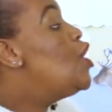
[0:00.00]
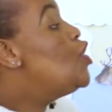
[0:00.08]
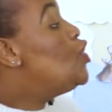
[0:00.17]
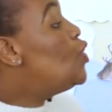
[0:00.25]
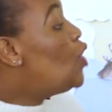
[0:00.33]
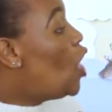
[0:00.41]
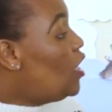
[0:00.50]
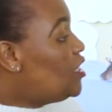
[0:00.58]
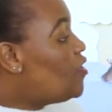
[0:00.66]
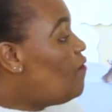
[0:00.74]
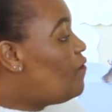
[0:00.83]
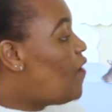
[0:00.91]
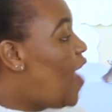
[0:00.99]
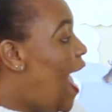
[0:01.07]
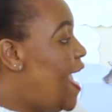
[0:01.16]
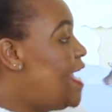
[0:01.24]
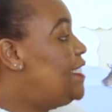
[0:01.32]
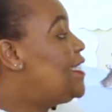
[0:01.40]
You'll also
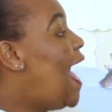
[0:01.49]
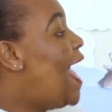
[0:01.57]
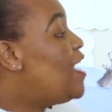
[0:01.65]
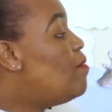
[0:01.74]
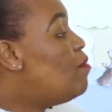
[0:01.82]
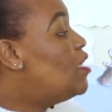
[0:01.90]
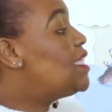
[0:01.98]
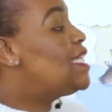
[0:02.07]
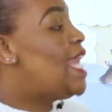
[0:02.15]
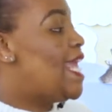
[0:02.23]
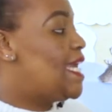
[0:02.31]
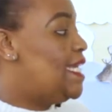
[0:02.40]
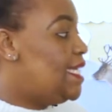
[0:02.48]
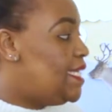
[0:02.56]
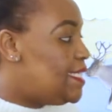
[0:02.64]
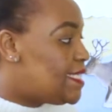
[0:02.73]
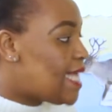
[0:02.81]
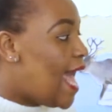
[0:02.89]
find animals like
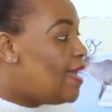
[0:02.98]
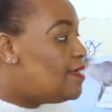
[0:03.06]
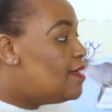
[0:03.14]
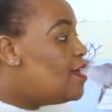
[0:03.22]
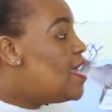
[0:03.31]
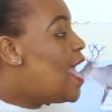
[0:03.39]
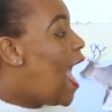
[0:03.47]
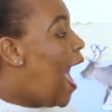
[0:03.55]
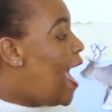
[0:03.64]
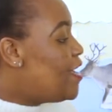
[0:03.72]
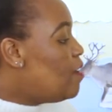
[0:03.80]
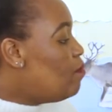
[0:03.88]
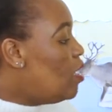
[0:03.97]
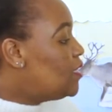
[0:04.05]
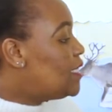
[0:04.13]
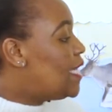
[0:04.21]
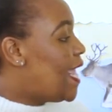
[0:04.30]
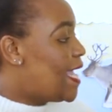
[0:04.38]
lizard,
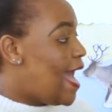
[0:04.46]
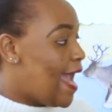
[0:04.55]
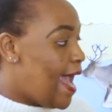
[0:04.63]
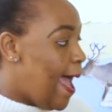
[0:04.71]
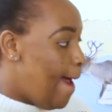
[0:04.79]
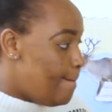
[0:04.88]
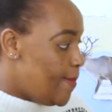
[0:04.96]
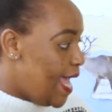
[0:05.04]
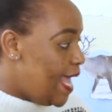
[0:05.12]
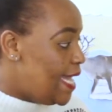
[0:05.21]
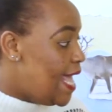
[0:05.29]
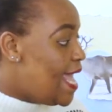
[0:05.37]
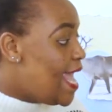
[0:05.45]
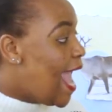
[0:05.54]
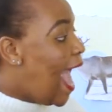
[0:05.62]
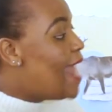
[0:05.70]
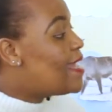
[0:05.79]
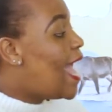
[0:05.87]
animals like a camel,
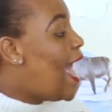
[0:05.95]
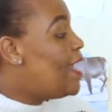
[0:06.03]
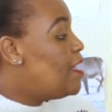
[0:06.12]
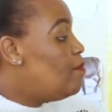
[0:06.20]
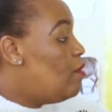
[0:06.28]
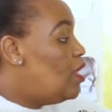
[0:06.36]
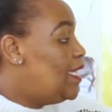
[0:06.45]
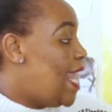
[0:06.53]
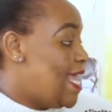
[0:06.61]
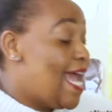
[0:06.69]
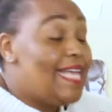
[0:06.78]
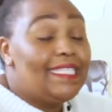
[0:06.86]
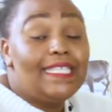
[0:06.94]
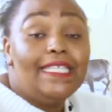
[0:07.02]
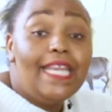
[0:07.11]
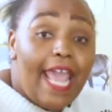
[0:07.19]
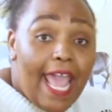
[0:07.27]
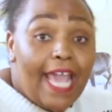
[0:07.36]
and animal like a
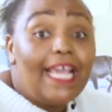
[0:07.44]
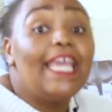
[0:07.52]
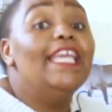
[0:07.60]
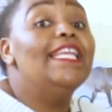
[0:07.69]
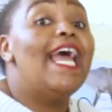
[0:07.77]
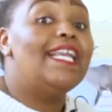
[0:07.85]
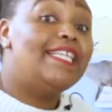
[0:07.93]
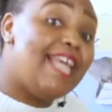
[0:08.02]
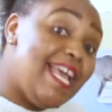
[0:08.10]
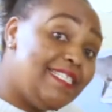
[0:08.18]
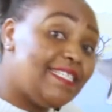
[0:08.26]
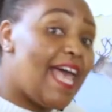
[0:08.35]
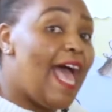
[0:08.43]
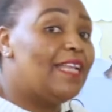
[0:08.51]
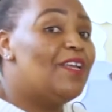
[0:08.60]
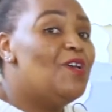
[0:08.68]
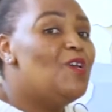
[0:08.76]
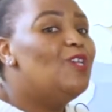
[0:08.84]
snake in a
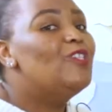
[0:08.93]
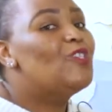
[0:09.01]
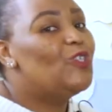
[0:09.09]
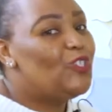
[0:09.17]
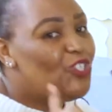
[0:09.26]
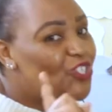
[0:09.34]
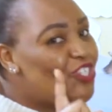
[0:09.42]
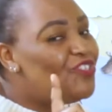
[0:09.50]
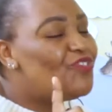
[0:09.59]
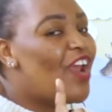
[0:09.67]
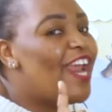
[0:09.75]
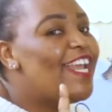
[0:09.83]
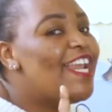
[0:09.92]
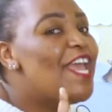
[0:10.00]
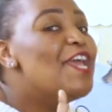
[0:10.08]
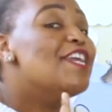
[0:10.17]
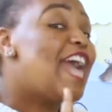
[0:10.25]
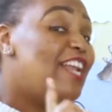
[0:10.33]
desert. So children,
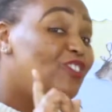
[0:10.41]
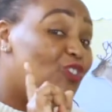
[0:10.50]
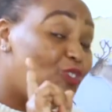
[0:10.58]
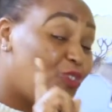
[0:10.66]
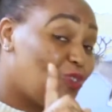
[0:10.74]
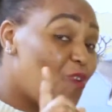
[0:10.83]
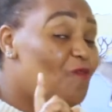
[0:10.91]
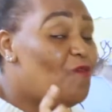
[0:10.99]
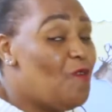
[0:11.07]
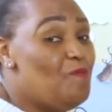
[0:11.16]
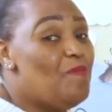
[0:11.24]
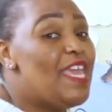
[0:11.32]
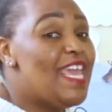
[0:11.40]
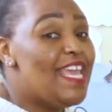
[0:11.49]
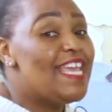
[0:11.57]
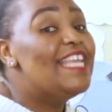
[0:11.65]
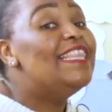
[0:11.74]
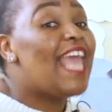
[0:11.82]
can you draw for
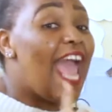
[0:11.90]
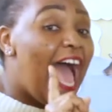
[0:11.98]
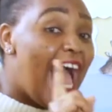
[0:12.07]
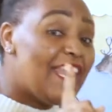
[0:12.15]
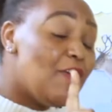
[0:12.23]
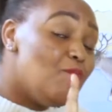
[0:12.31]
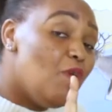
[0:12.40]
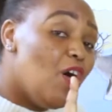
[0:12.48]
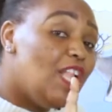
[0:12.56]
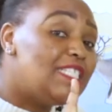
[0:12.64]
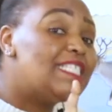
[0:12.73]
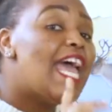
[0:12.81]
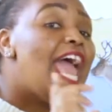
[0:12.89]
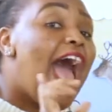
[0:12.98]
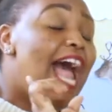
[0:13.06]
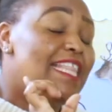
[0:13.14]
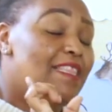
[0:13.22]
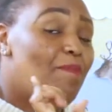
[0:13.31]
me the animals
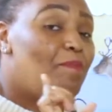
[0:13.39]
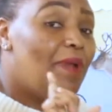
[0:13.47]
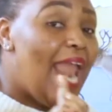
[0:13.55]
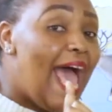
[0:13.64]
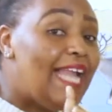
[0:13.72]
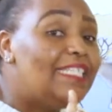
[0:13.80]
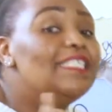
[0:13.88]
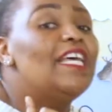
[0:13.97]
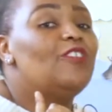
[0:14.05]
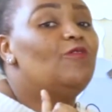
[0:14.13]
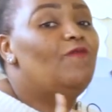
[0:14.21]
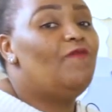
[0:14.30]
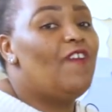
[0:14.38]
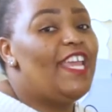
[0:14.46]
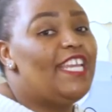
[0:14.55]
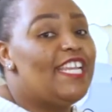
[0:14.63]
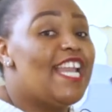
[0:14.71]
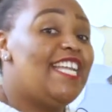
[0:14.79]
and the plant that you'll
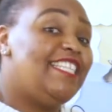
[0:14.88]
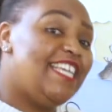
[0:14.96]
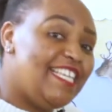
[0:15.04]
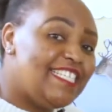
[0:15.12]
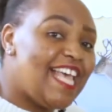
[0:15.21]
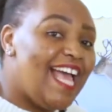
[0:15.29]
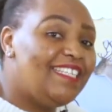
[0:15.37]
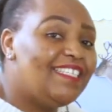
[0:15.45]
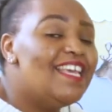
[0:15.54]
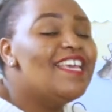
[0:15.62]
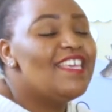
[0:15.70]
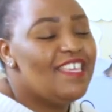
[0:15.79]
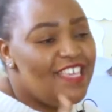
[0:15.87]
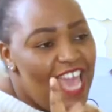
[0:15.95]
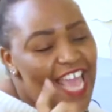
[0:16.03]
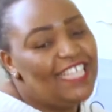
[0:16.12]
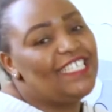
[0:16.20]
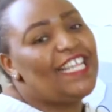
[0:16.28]
find in a desert?
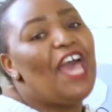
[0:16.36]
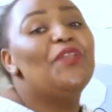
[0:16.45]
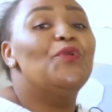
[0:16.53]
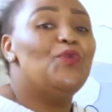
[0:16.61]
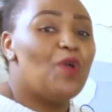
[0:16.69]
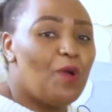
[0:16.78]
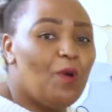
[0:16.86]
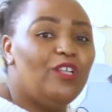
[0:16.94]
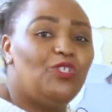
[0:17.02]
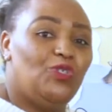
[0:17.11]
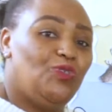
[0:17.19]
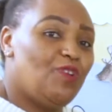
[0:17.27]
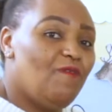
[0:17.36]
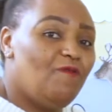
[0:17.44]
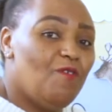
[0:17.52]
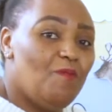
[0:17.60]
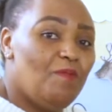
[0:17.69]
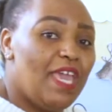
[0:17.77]
Yes, I know you're going to draw
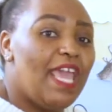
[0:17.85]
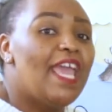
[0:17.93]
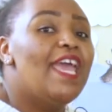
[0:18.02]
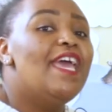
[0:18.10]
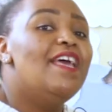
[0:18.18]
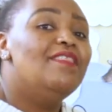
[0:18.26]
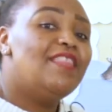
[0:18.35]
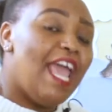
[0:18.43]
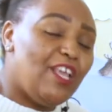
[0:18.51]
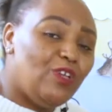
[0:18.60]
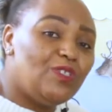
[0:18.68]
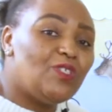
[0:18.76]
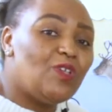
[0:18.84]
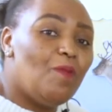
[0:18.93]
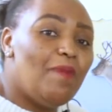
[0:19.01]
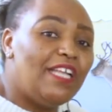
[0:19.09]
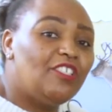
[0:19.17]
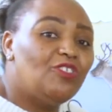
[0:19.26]
for me. Thank you so
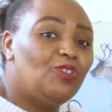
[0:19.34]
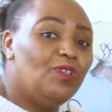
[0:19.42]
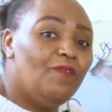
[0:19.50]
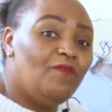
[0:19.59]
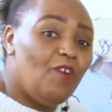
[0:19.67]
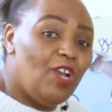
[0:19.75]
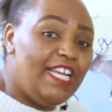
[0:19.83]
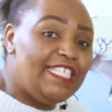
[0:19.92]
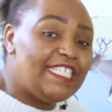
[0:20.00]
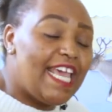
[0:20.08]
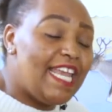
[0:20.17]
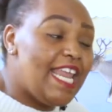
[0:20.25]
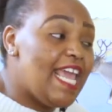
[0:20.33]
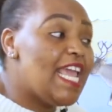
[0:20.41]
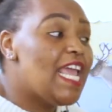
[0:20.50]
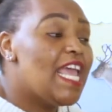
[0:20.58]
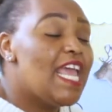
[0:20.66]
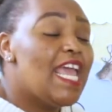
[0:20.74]
much for
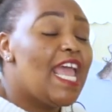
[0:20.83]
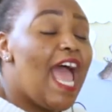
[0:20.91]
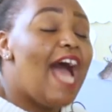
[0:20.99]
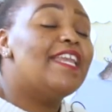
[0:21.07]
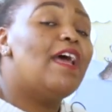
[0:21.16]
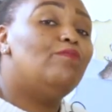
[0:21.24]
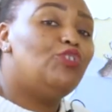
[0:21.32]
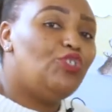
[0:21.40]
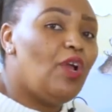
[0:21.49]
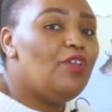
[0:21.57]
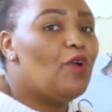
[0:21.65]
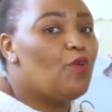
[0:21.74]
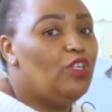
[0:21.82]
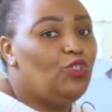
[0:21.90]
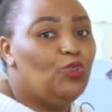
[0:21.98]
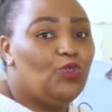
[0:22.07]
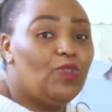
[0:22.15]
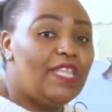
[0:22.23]
listening, and I'm sure you're going
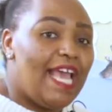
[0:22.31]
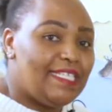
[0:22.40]
to do the